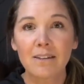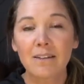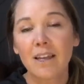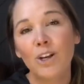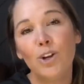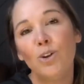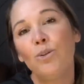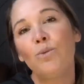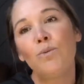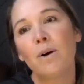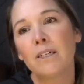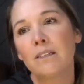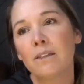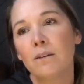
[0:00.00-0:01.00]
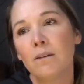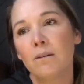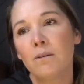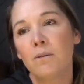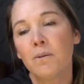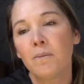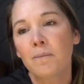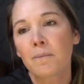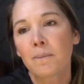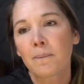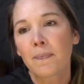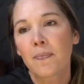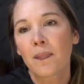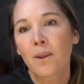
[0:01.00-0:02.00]
They knew what to
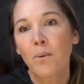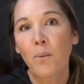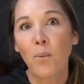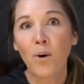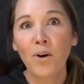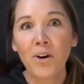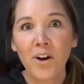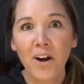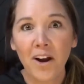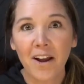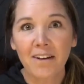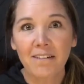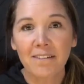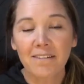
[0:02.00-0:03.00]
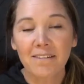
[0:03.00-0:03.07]
work on